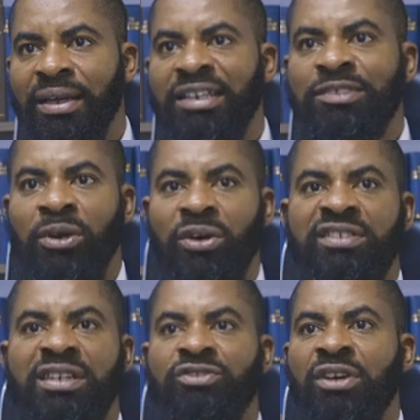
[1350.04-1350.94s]
It's because
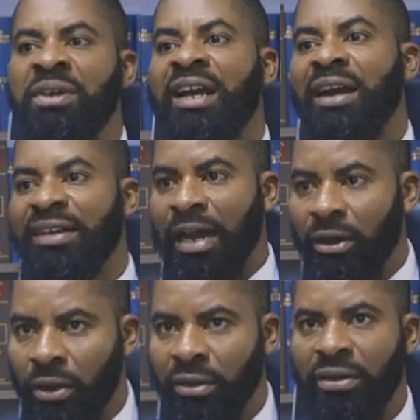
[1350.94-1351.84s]
he's not being carried
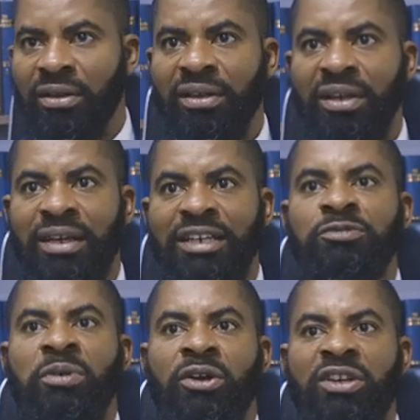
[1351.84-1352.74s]
along. It's
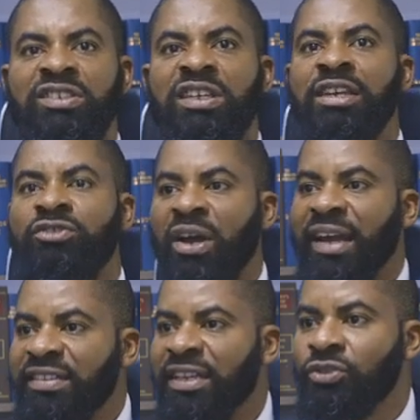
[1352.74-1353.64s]
because he's not
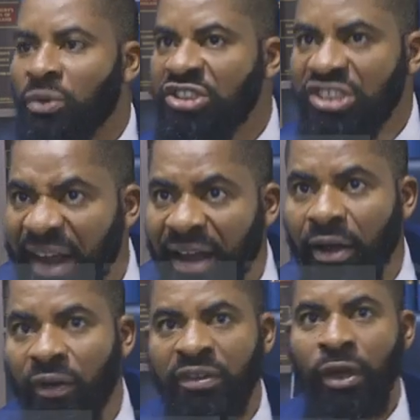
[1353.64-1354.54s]
getting his own share
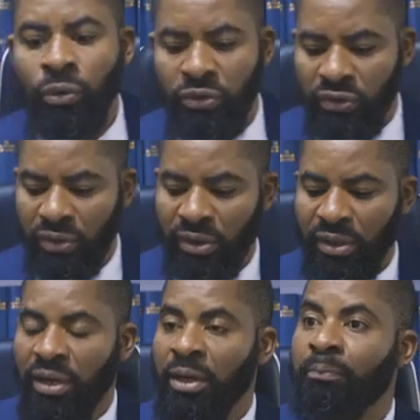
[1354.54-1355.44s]
of the loot.
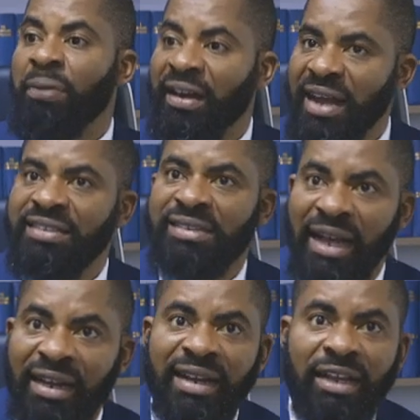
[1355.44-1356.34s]
Parents
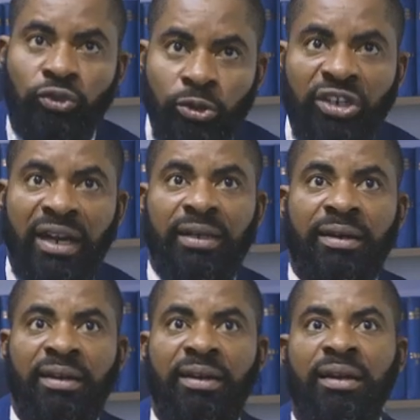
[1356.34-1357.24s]
tell their children
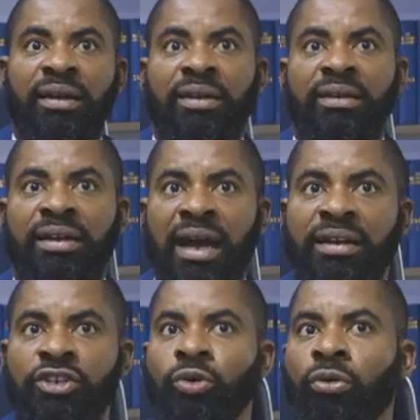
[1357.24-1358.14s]
that
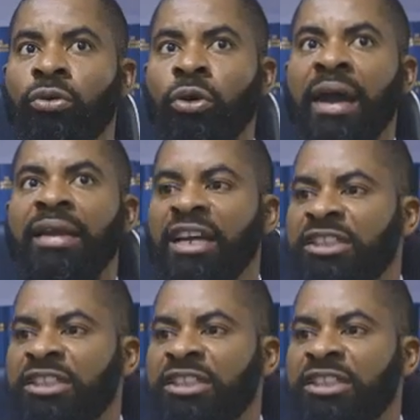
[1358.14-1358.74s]
they should go and